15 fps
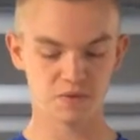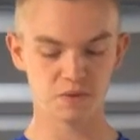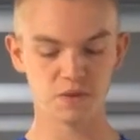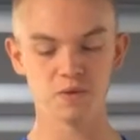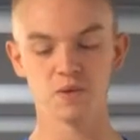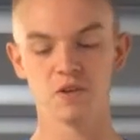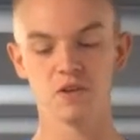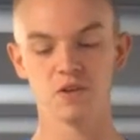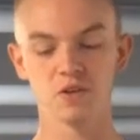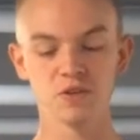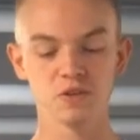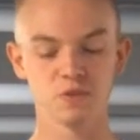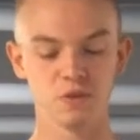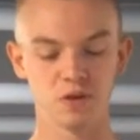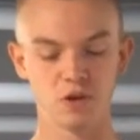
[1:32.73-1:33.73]
what you want to do
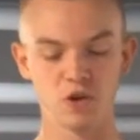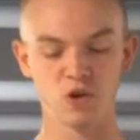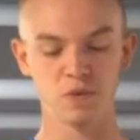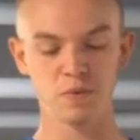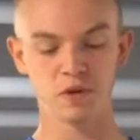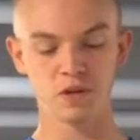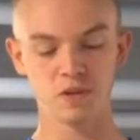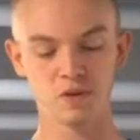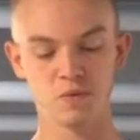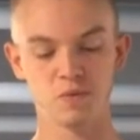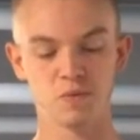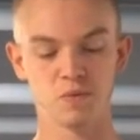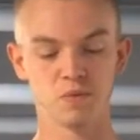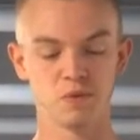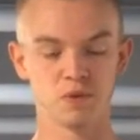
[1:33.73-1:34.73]
is you want to open it
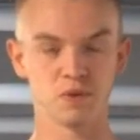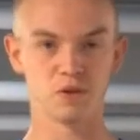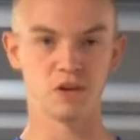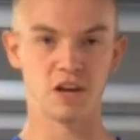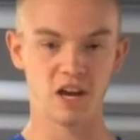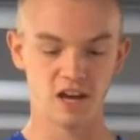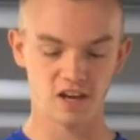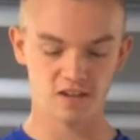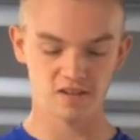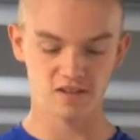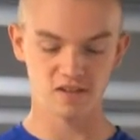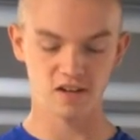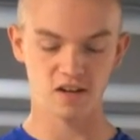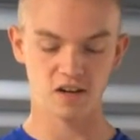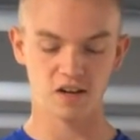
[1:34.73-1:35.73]
with your
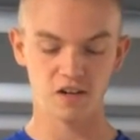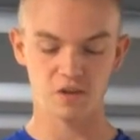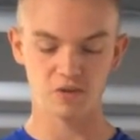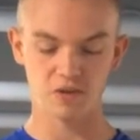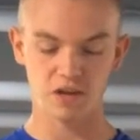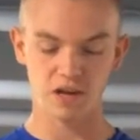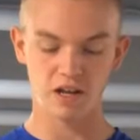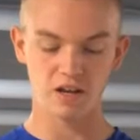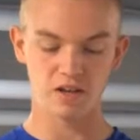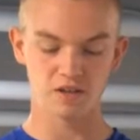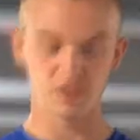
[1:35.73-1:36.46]
hands on the right,